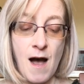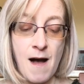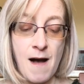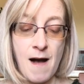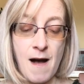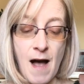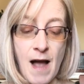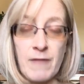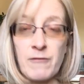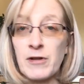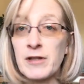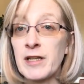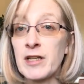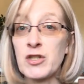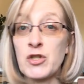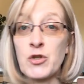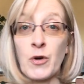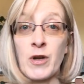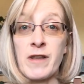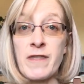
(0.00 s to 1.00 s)
I really
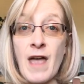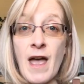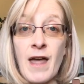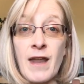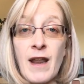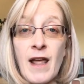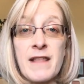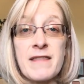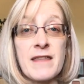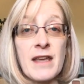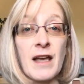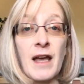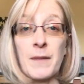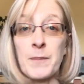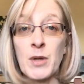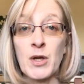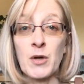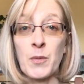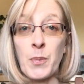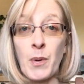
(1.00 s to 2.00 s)
enjoyed that. I think
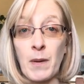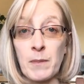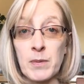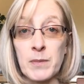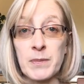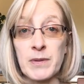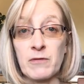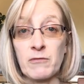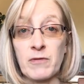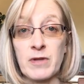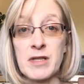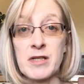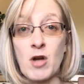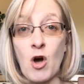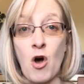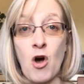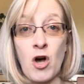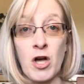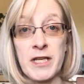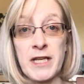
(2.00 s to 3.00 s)
I'm going to probably read
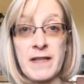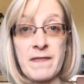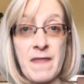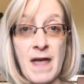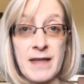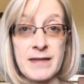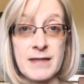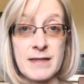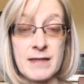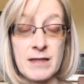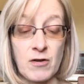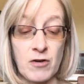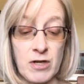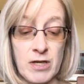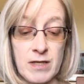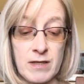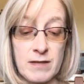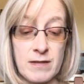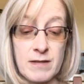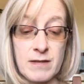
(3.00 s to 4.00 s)
on in that
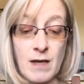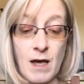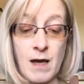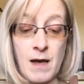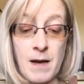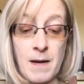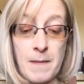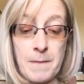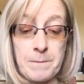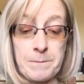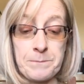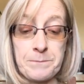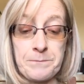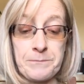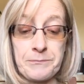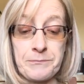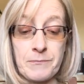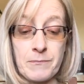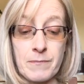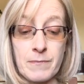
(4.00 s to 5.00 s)
series.
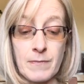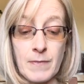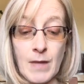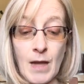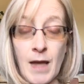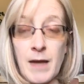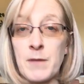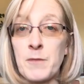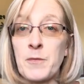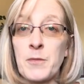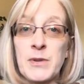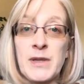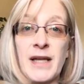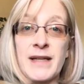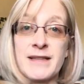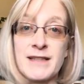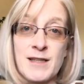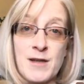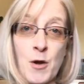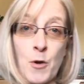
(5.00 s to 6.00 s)
I would
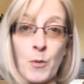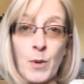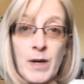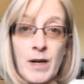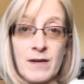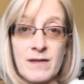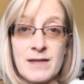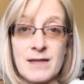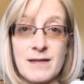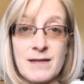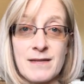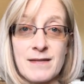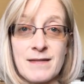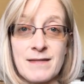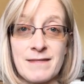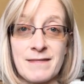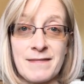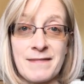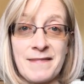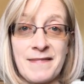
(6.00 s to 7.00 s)
like to know what else
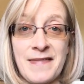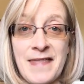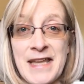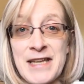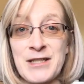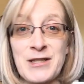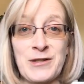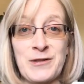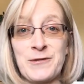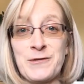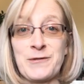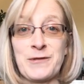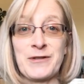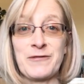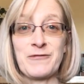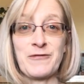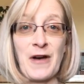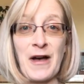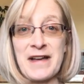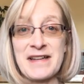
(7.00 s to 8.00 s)
they do
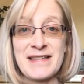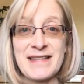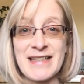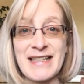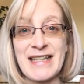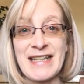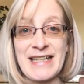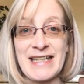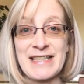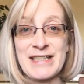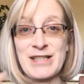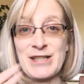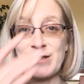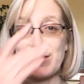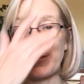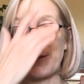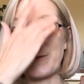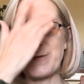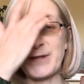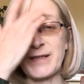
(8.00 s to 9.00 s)
and find and get
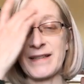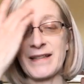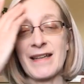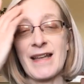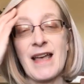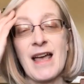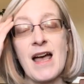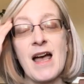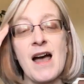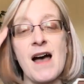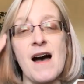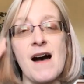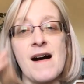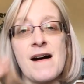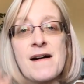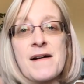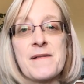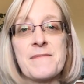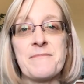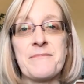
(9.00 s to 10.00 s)
into
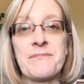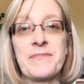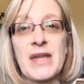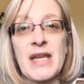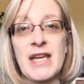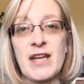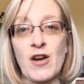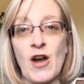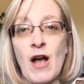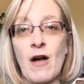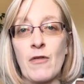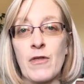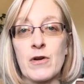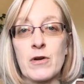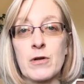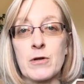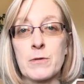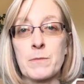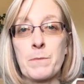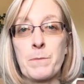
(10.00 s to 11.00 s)
and hear how
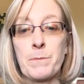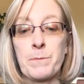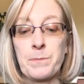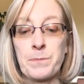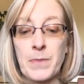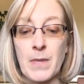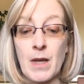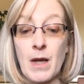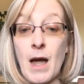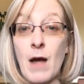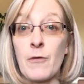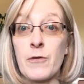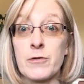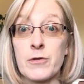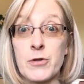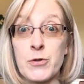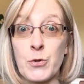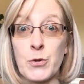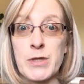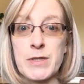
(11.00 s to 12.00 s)
their
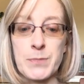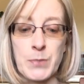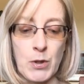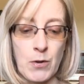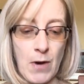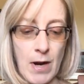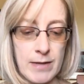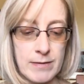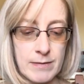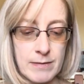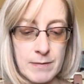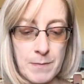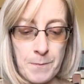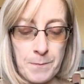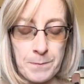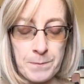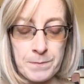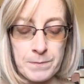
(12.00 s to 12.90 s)
stories progress.